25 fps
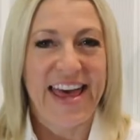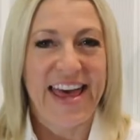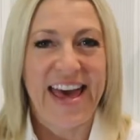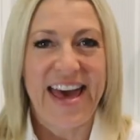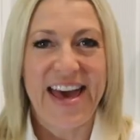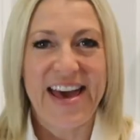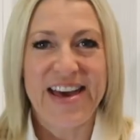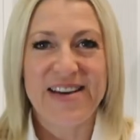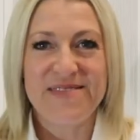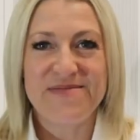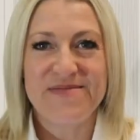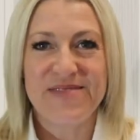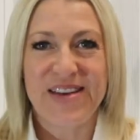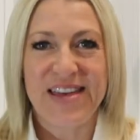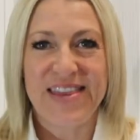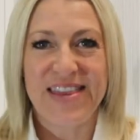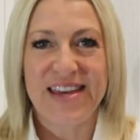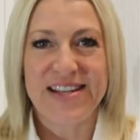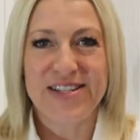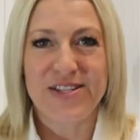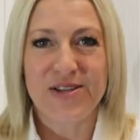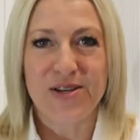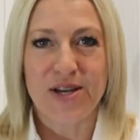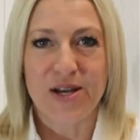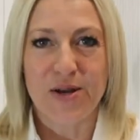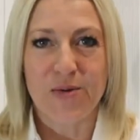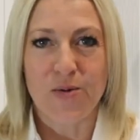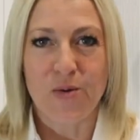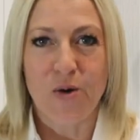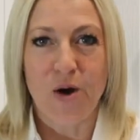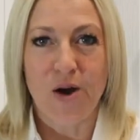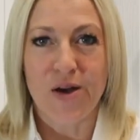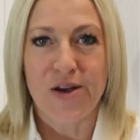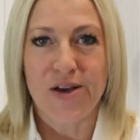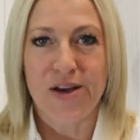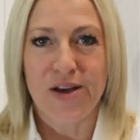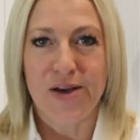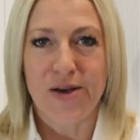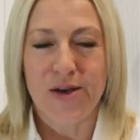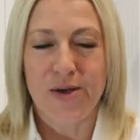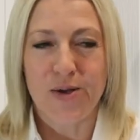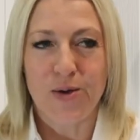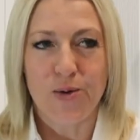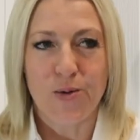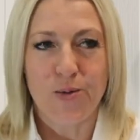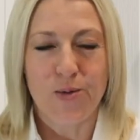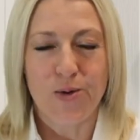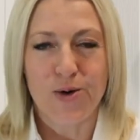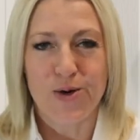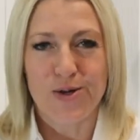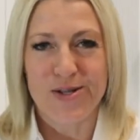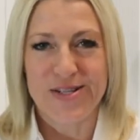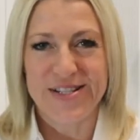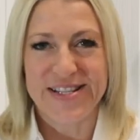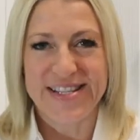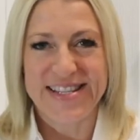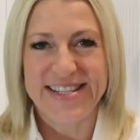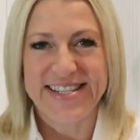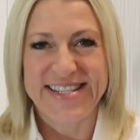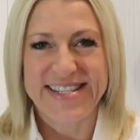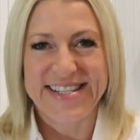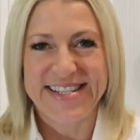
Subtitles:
and that you can rock your world.